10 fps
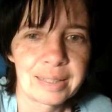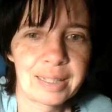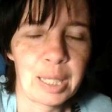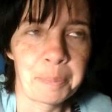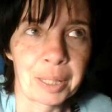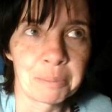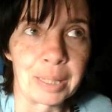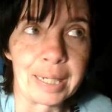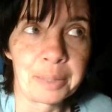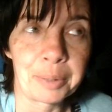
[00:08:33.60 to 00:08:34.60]
keeping in
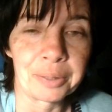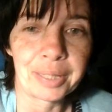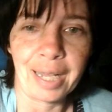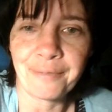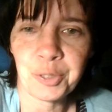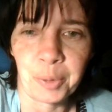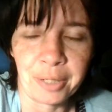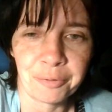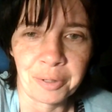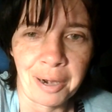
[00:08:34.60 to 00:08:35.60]
mind we only have
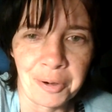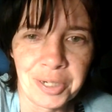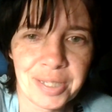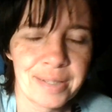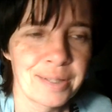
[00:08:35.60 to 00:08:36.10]
24 hours.